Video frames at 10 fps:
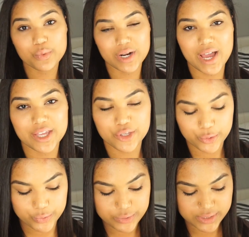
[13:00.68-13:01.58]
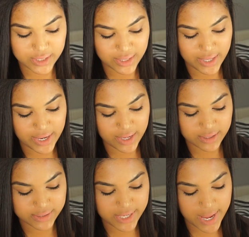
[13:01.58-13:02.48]
what I use to
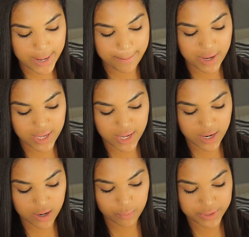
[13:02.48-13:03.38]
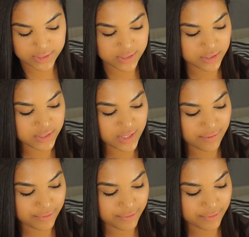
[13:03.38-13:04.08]
like tame my hair when it starts to get